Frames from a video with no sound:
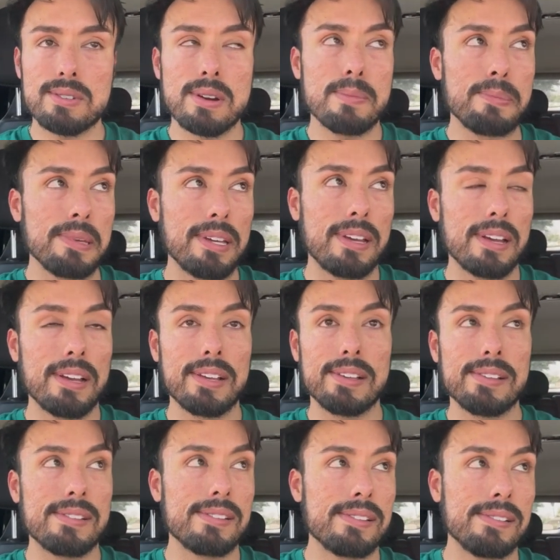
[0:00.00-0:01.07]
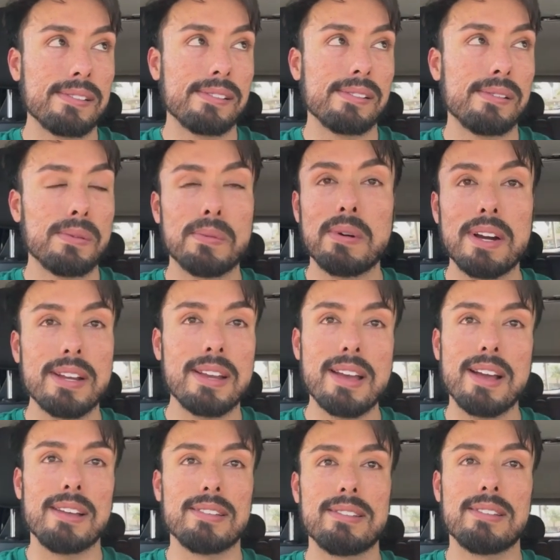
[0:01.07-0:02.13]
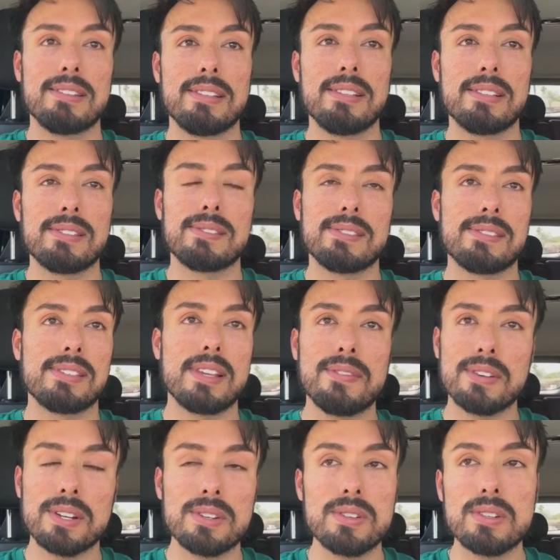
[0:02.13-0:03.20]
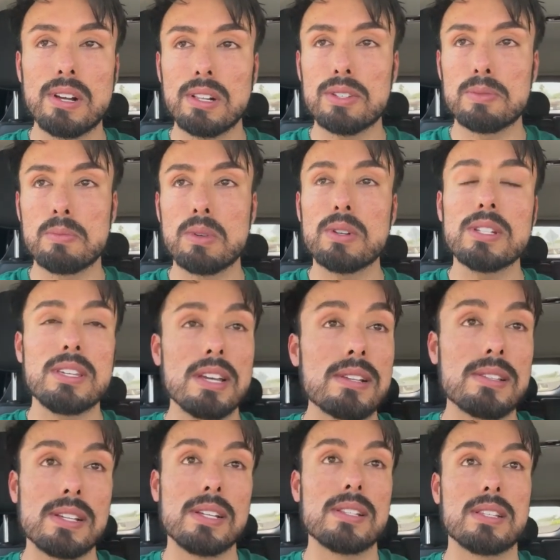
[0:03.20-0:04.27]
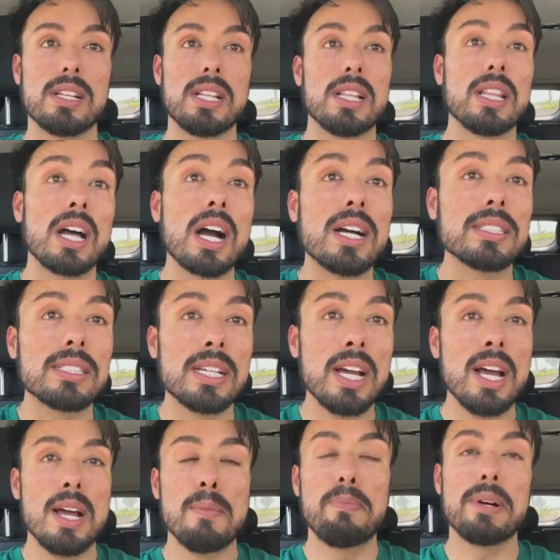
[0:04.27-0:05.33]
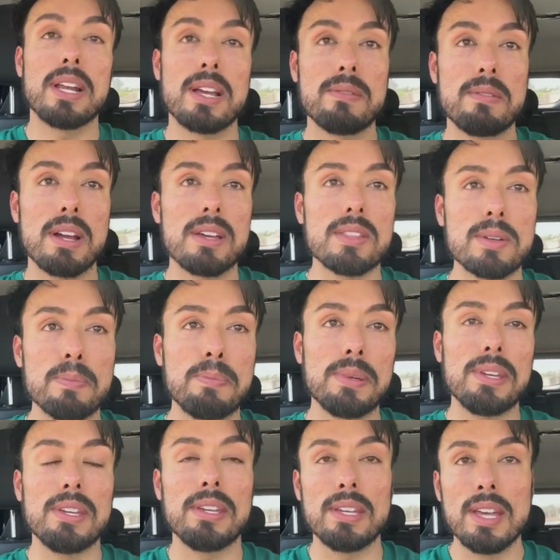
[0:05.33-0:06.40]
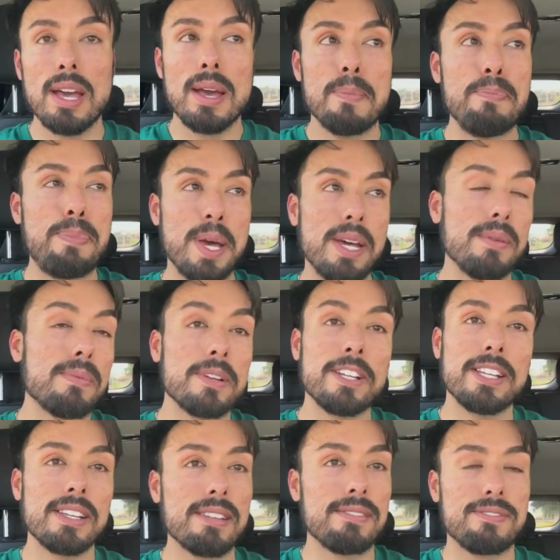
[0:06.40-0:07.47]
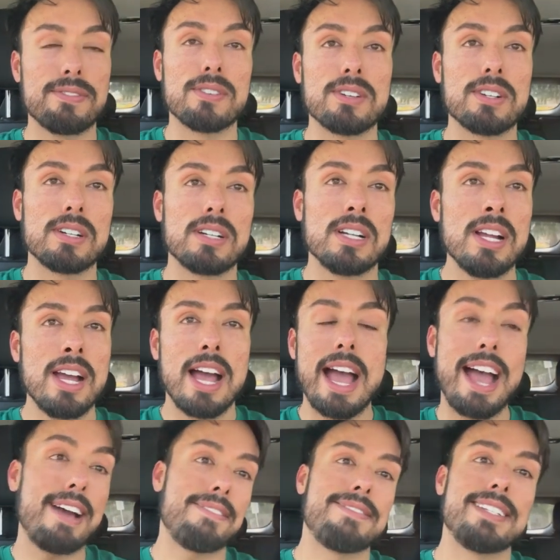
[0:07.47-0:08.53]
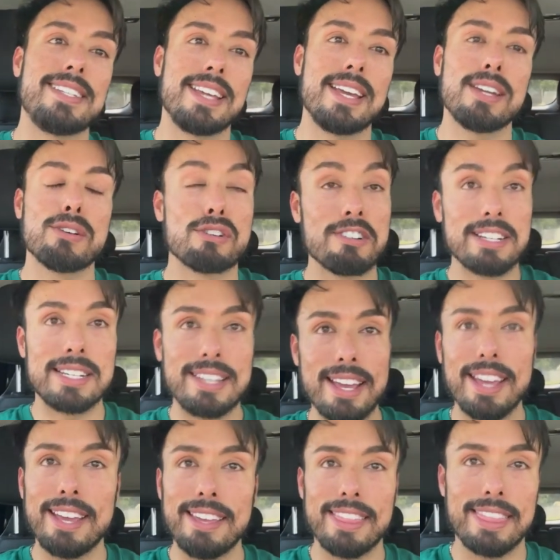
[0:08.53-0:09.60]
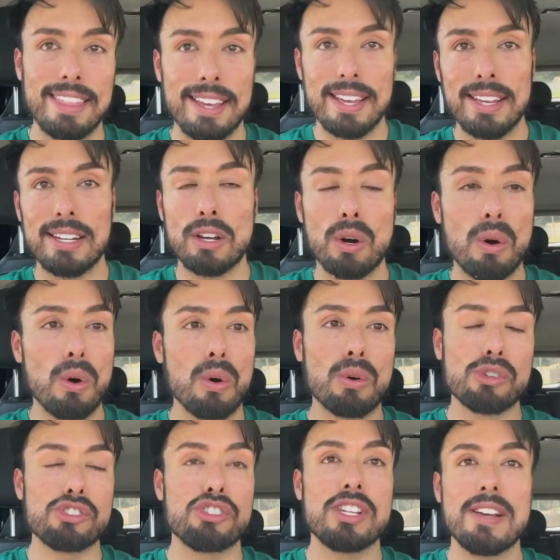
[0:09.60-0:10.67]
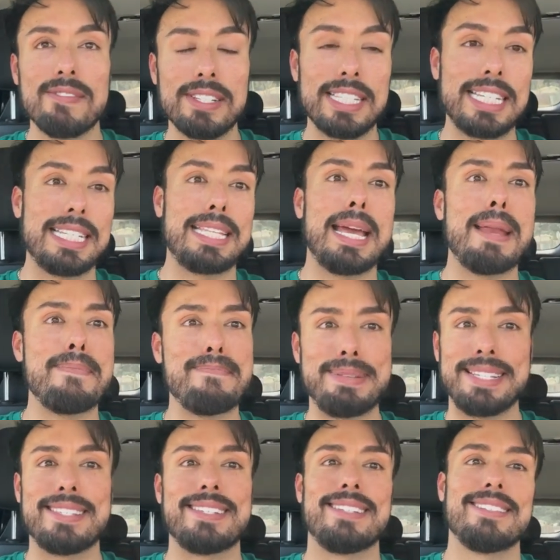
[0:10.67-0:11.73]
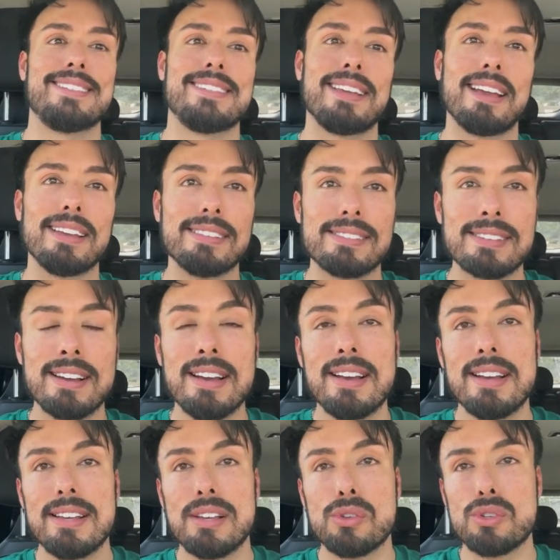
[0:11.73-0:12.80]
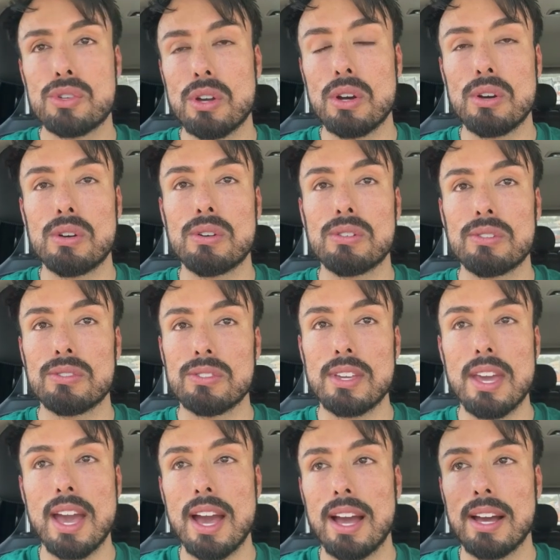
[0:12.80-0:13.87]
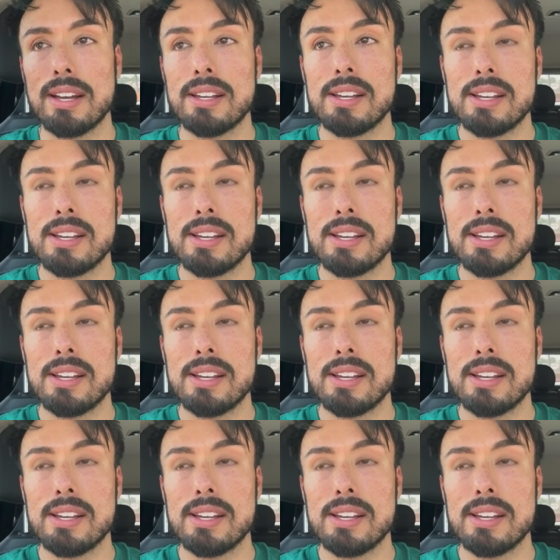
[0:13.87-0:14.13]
because why not? It's $700 more. Yes, it's a lot, but I'd rather be bedridden for half a day or a day than a whole 7 to 10 business days. So yeah.